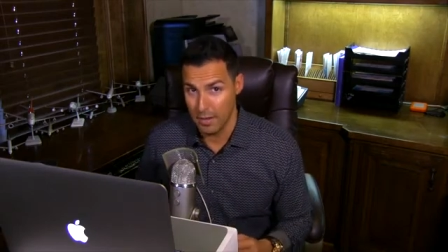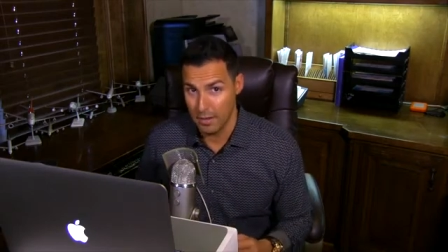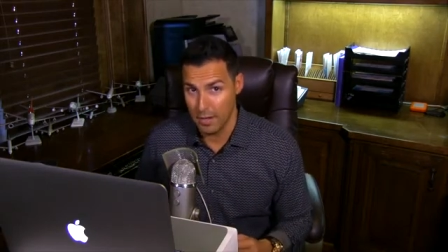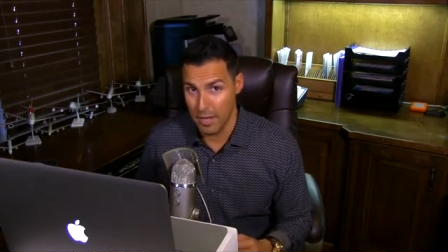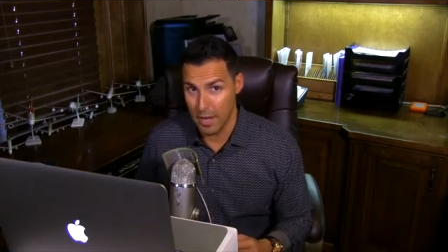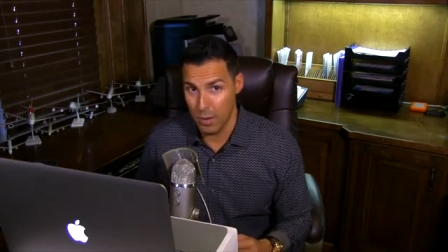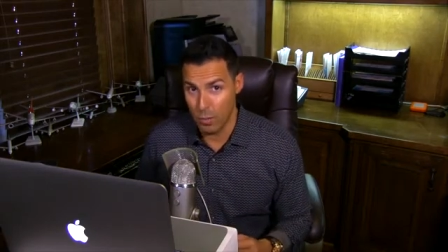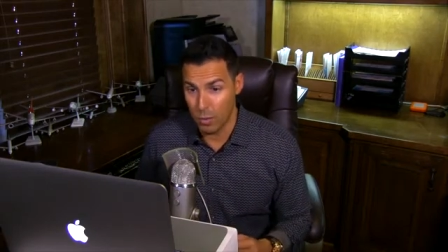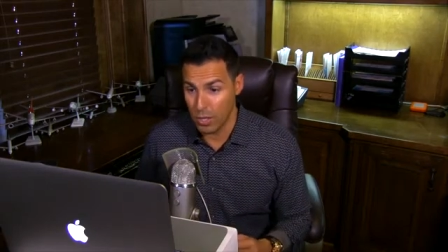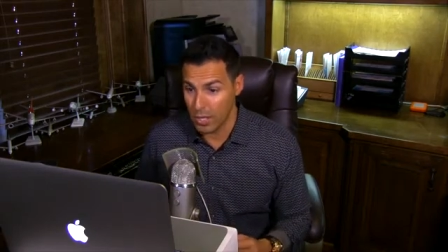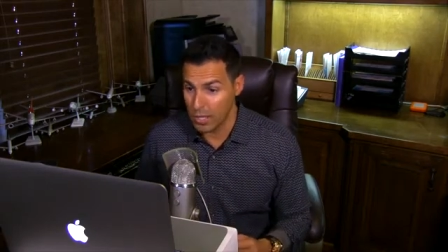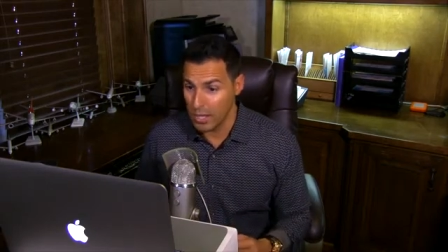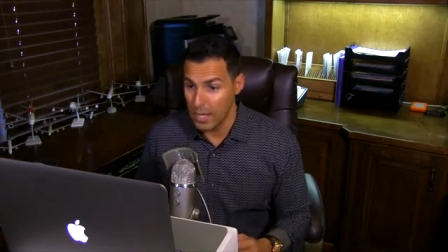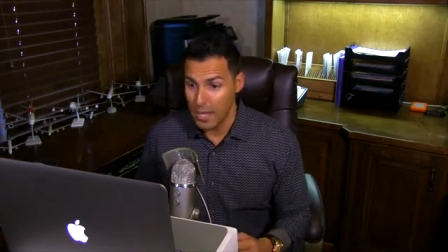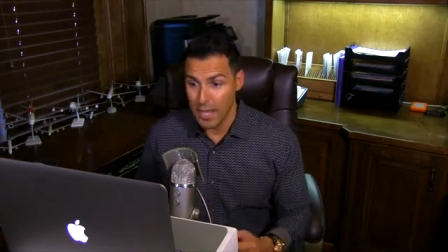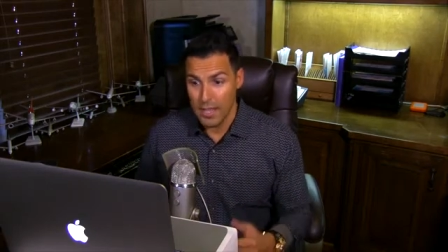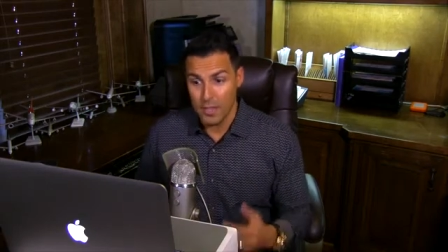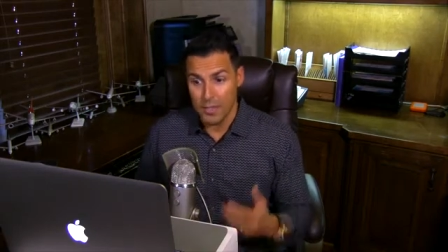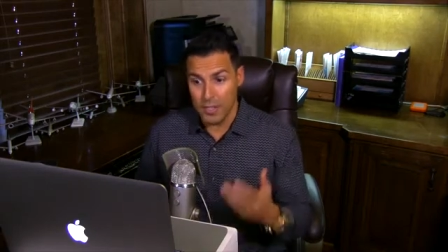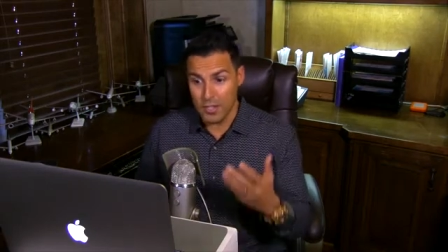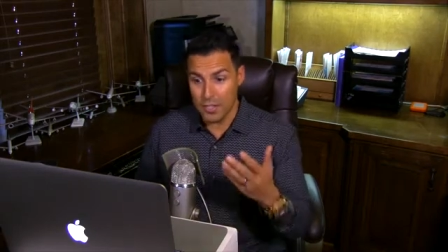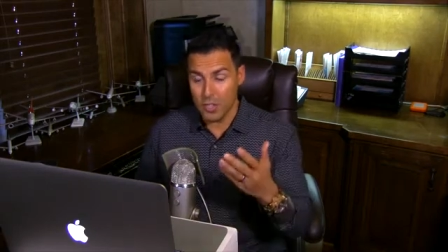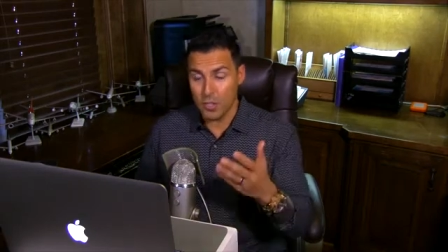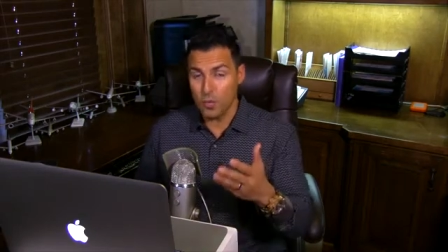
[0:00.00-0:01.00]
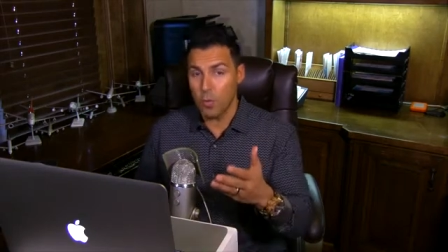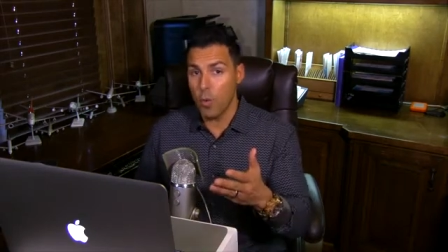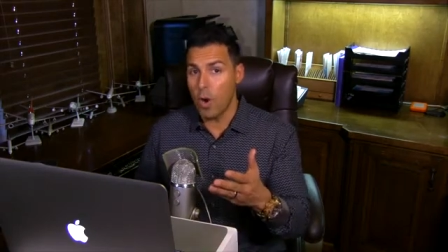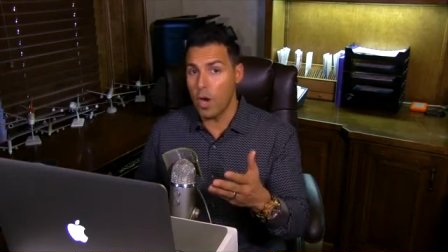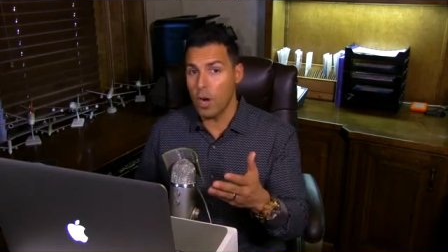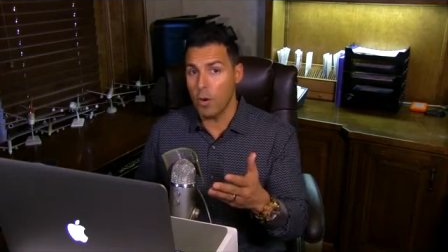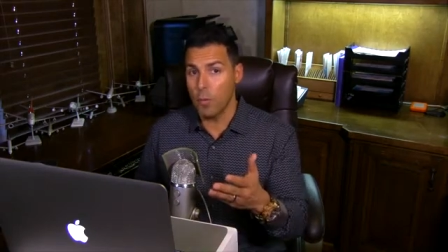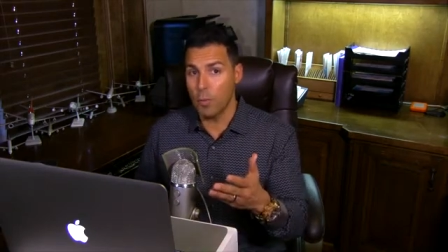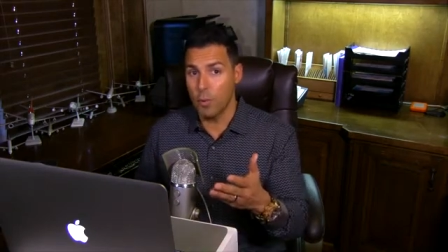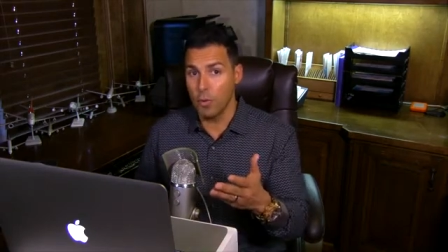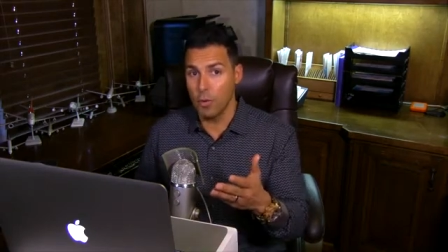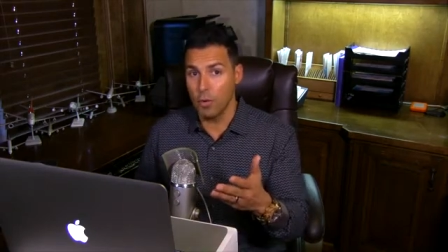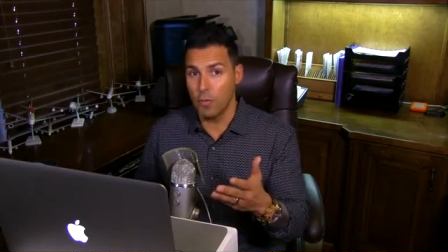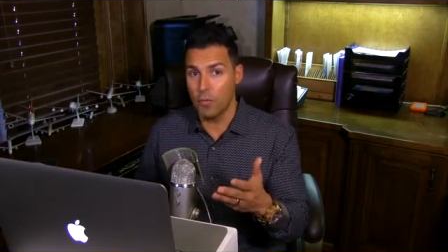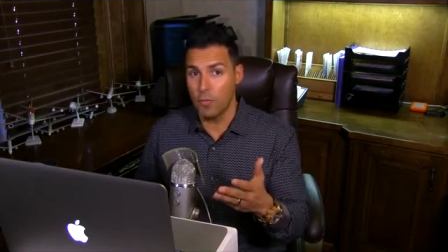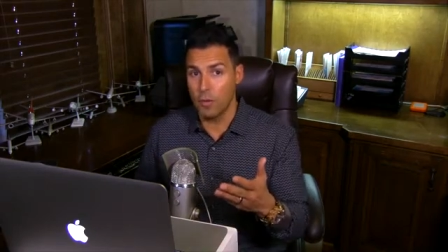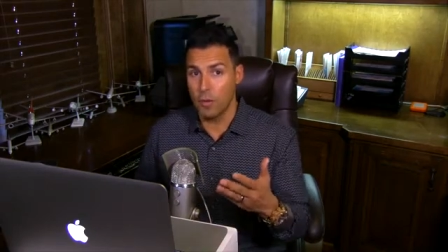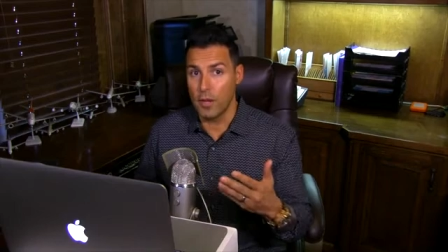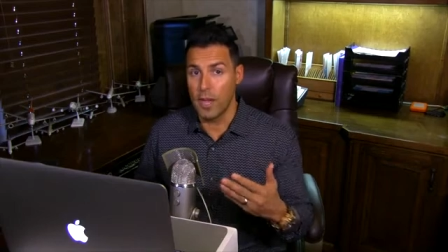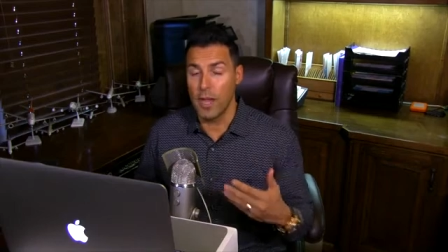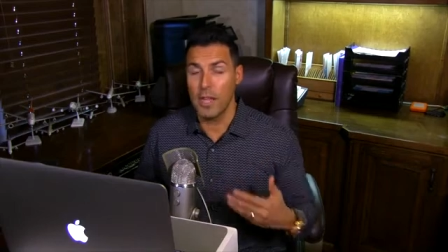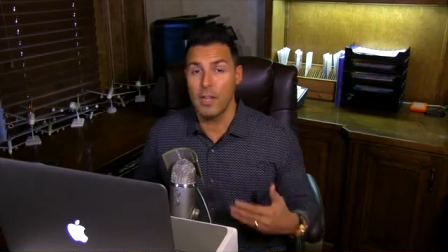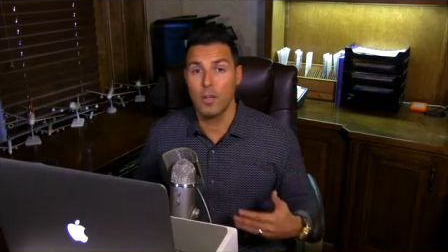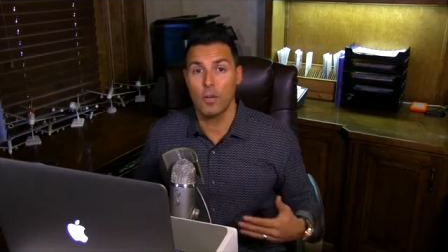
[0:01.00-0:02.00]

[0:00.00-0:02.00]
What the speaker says: Okay, this is waterproof, okay?